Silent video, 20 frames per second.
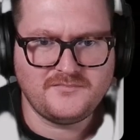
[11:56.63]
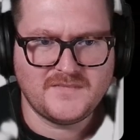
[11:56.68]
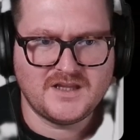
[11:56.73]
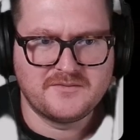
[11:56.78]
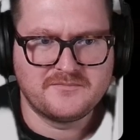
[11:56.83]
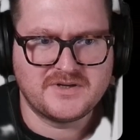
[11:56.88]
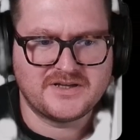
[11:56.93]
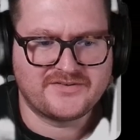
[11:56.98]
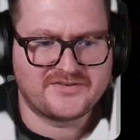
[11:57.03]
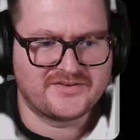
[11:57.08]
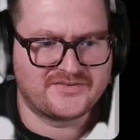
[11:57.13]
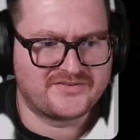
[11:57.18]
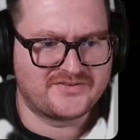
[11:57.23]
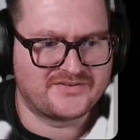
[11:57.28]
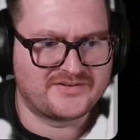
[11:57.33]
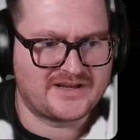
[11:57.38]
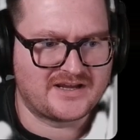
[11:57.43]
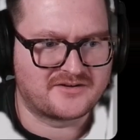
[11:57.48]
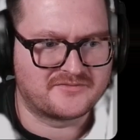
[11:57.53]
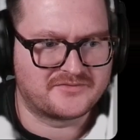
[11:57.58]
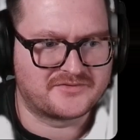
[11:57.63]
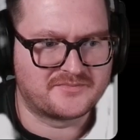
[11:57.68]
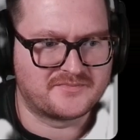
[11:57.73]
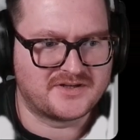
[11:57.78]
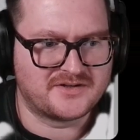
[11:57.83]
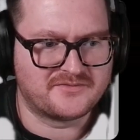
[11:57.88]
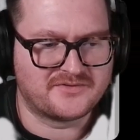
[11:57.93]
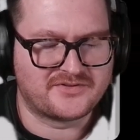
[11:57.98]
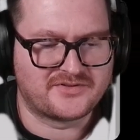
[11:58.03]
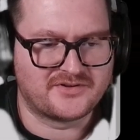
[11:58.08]
My sister's helped
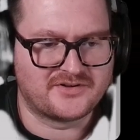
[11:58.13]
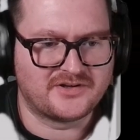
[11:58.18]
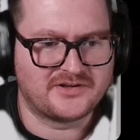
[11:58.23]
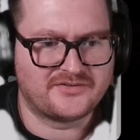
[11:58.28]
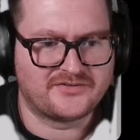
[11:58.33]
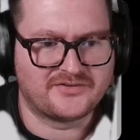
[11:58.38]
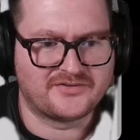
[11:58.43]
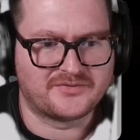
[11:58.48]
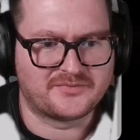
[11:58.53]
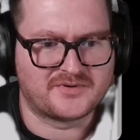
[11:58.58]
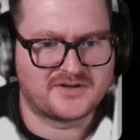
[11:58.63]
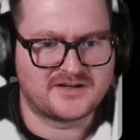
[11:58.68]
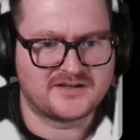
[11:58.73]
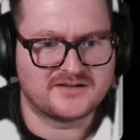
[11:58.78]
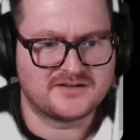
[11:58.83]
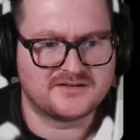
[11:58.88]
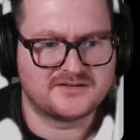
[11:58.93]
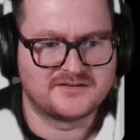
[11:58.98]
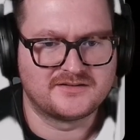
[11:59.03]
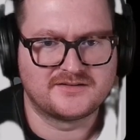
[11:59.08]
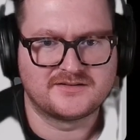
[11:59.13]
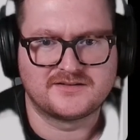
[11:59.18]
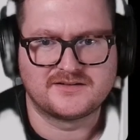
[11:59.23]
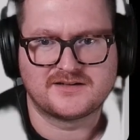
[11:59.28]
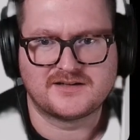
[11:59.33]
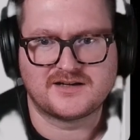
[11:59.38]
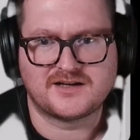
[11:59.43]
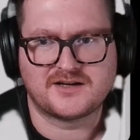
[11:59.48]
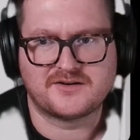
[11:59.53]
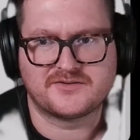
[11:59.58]
me with those as well,
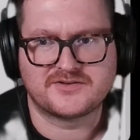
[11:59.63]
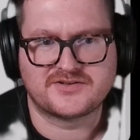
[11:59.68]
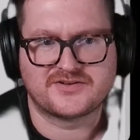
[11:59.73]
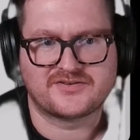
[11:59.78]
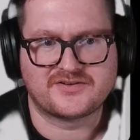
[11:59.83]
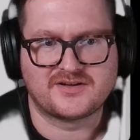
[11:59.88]
which is